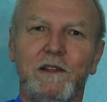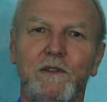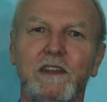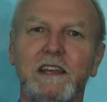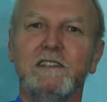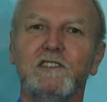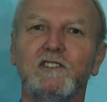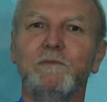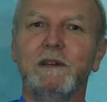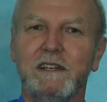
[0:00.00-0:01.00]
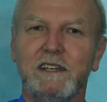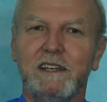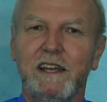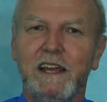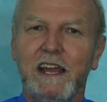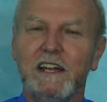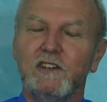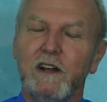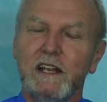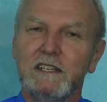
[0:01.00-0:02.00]
the instrument and
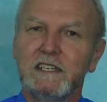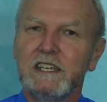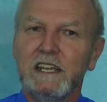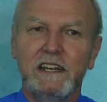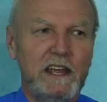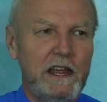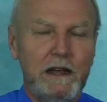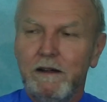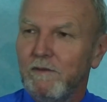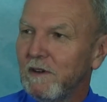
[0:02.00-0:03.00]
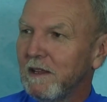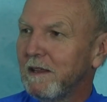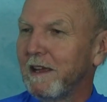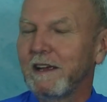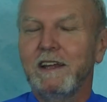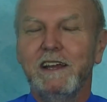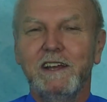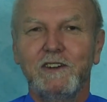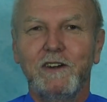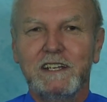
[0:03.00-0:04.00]
try to see in everything,
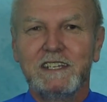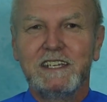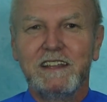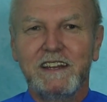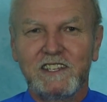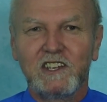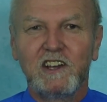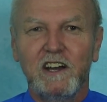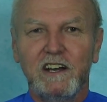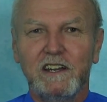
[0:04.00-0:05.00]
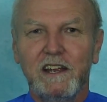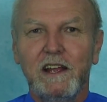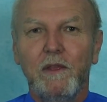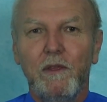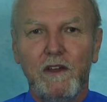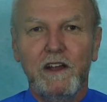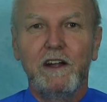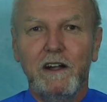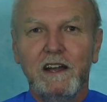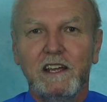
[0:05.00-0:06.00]
try to see that it's God
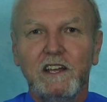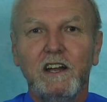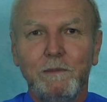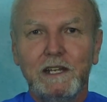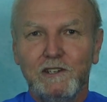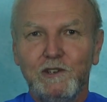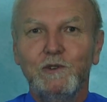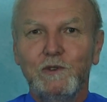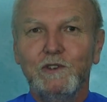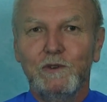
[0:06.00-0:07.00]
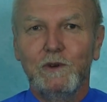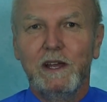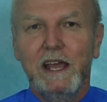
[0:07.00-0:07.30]
there coming to you.